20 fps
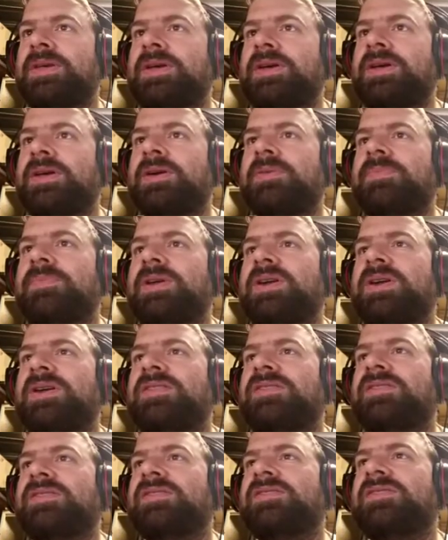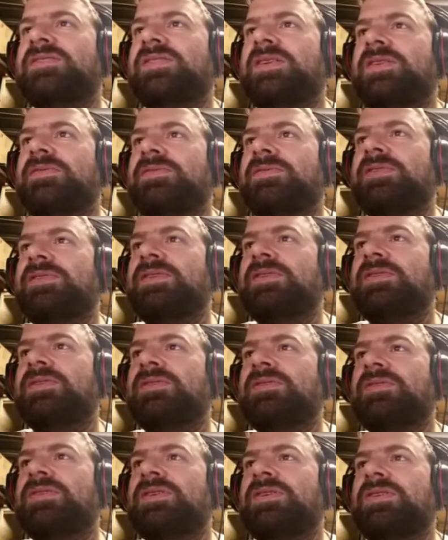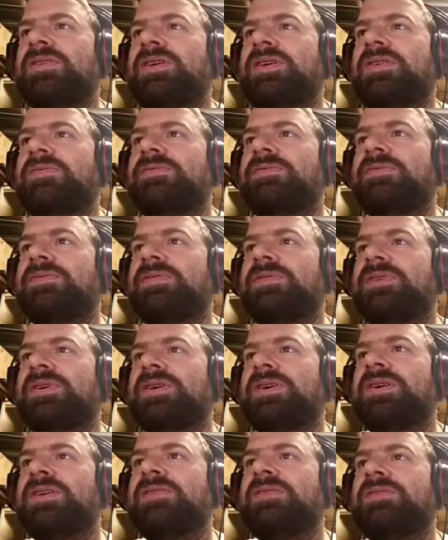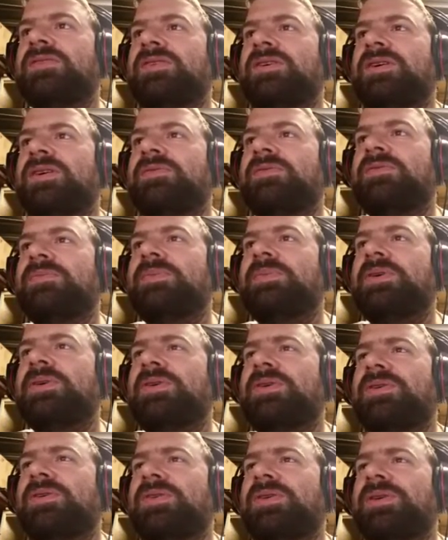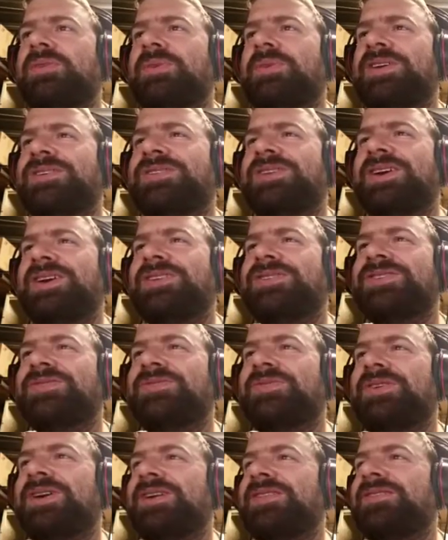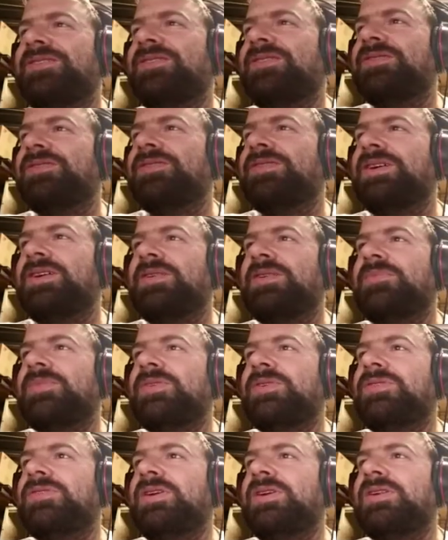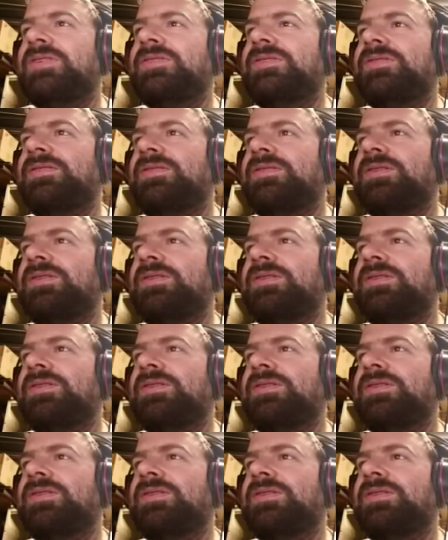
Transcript: I'm better at this stuff than real life. I guess I have a good imagination, right? Not that I'm not talented.